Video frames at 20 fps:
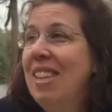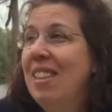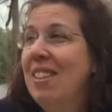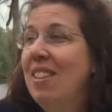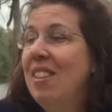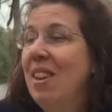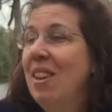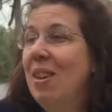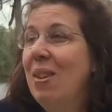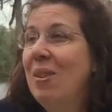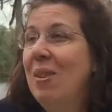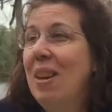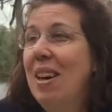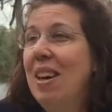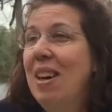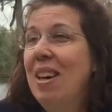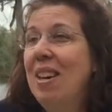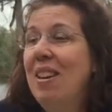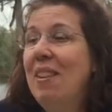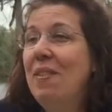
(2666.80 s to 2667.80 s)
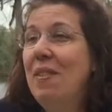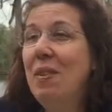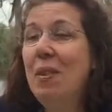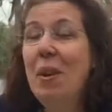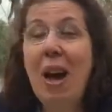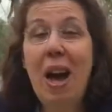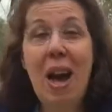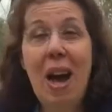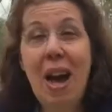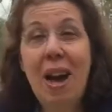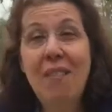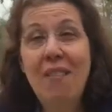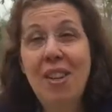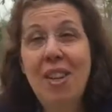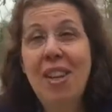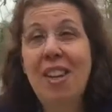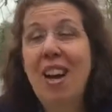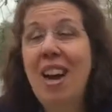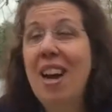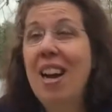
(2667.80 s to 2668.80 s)
So uh, if you
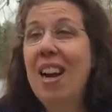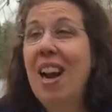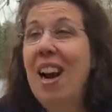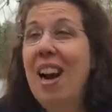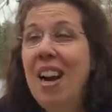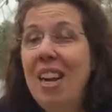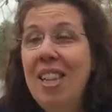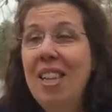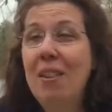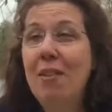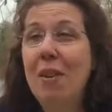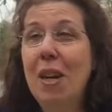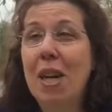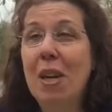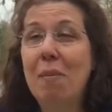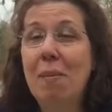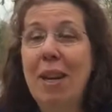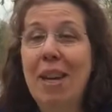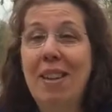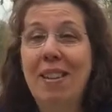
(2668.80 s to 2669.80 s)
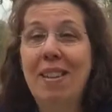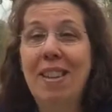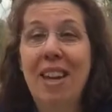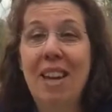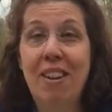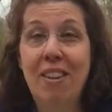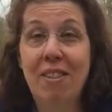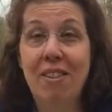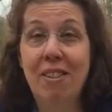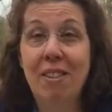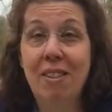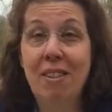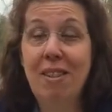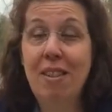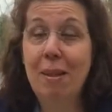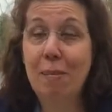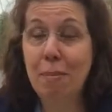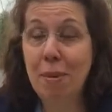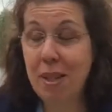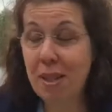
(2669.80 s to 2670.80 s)
haven't, I highly recommend Karen's
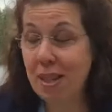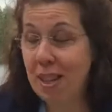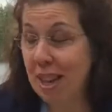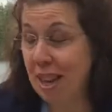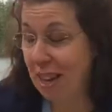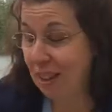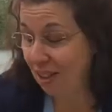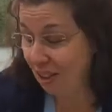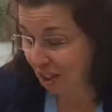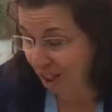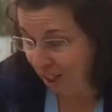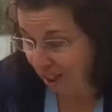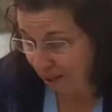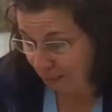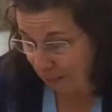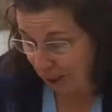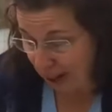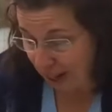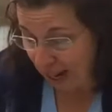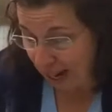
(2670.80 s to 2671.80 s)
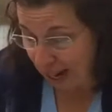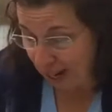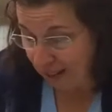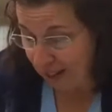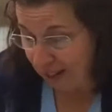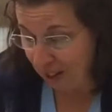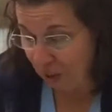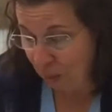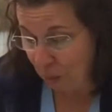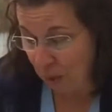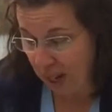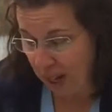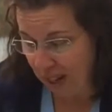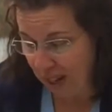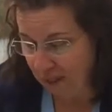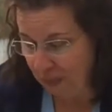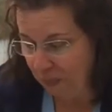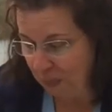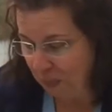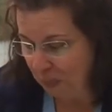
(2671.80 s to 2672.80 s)
Simply Stashless podcast as
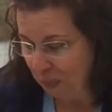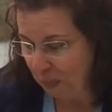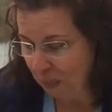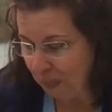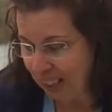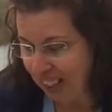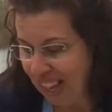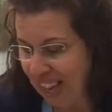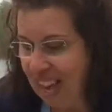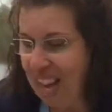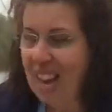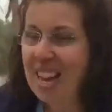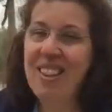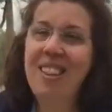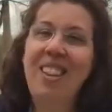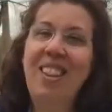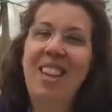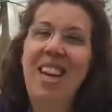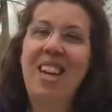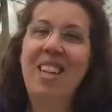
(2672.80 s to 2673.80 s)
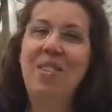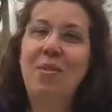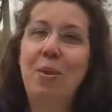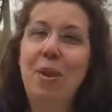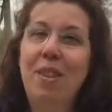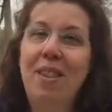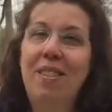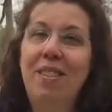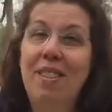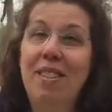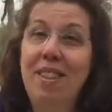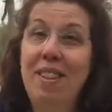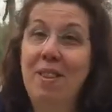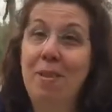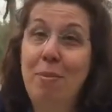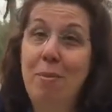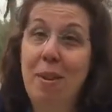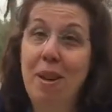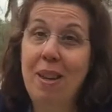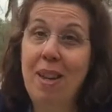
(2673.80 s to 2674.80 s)
well. And the last one is
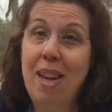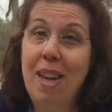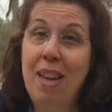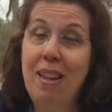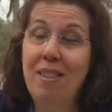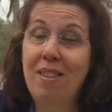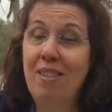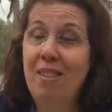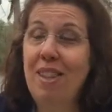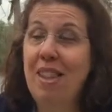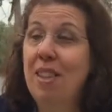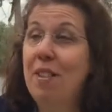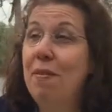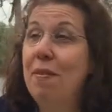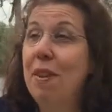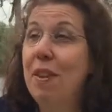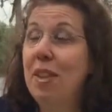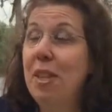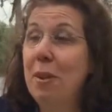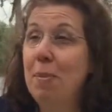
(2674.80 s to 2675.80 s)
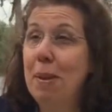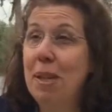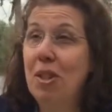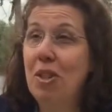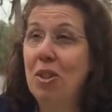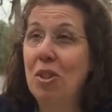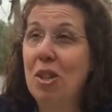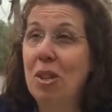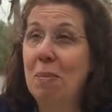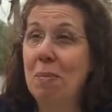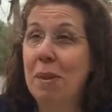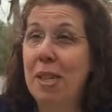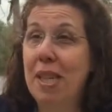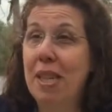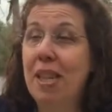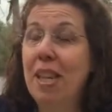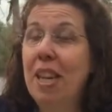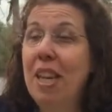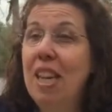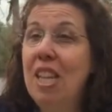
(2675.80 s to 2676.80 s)
another podcaster that's very special to
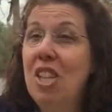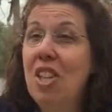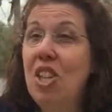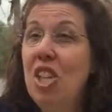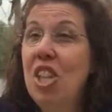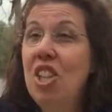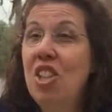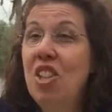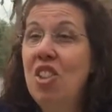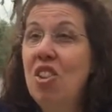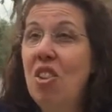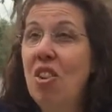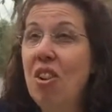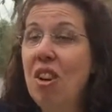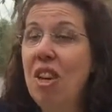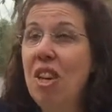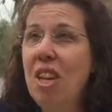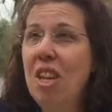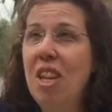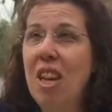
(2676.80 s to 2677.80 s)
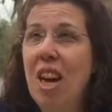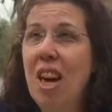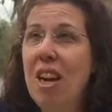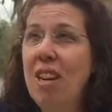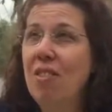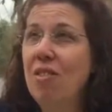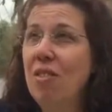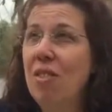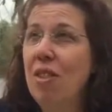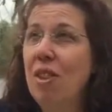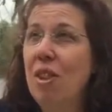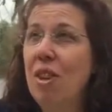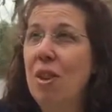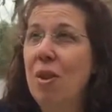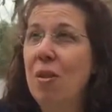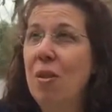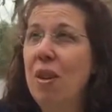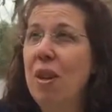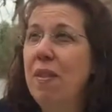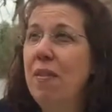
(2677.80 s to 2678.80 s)
me. She started, I don't
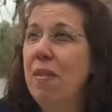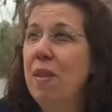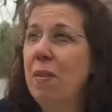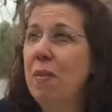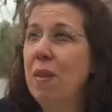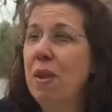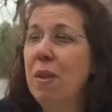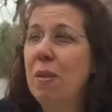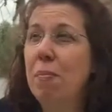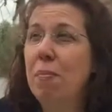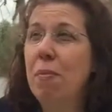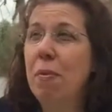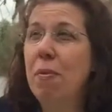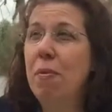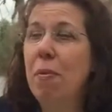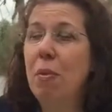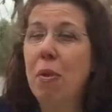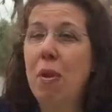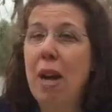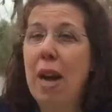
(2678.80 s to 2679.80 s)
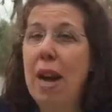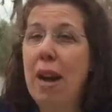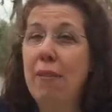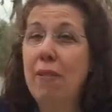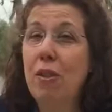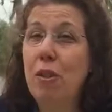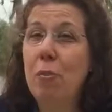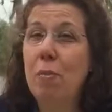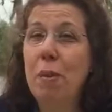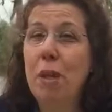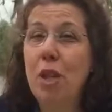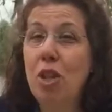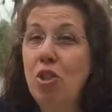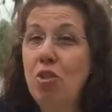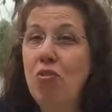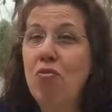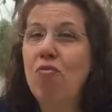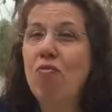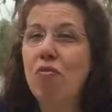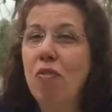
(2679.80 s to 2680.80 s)
know if it was before or after, but
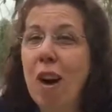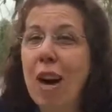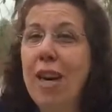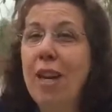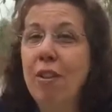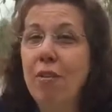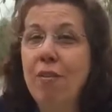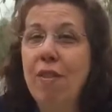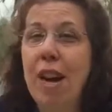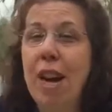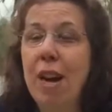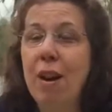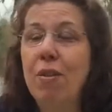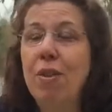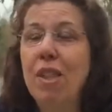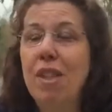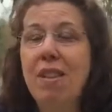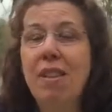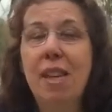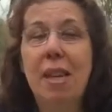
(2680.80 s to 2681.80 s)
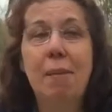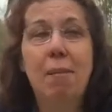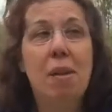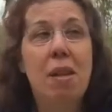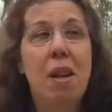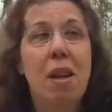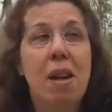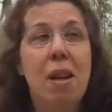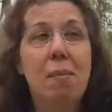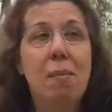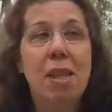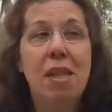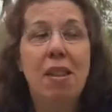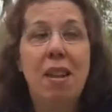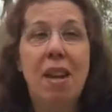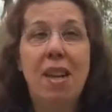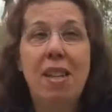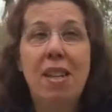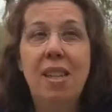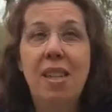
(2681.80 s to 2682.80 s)
right around the same time
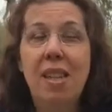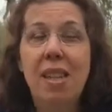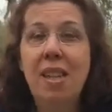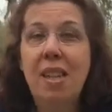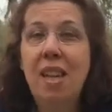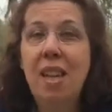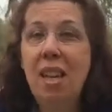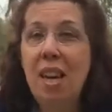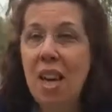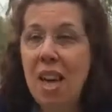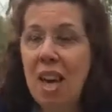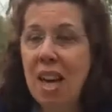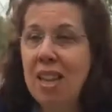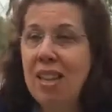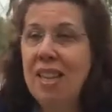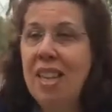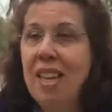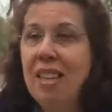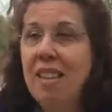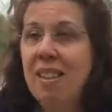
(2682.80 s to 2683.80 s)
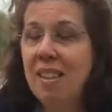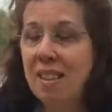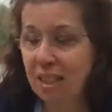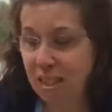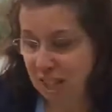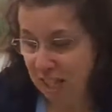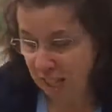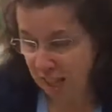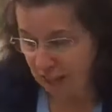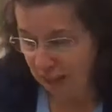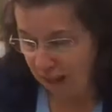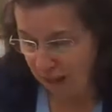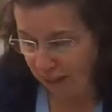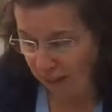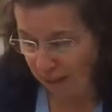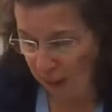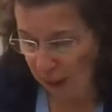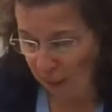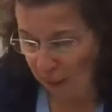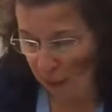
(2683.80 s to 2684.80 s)
as I did and that's
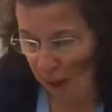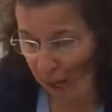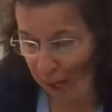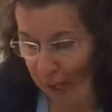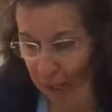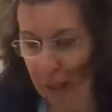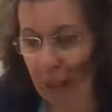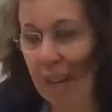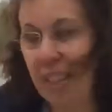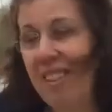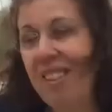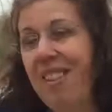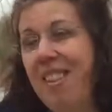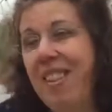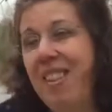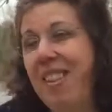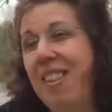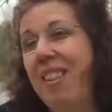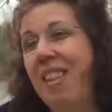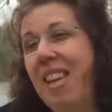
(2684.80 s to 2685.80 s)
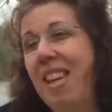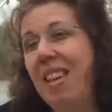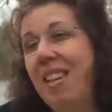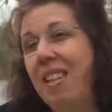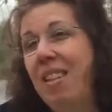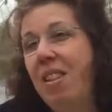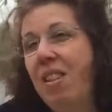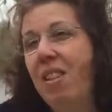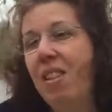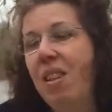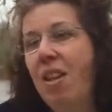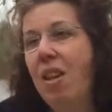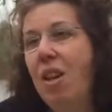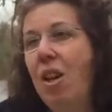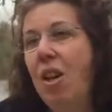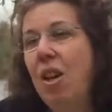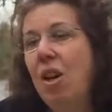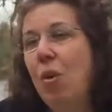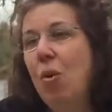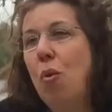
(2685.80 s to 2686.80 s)
um, Sprite 966
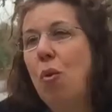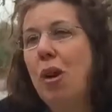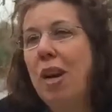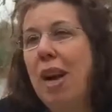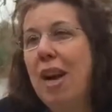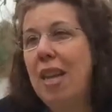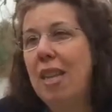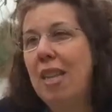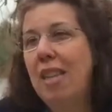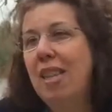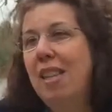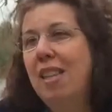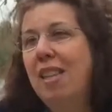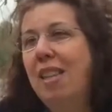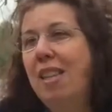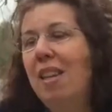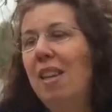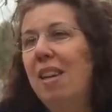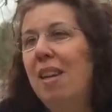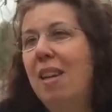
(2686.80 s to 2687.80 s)
or Helen.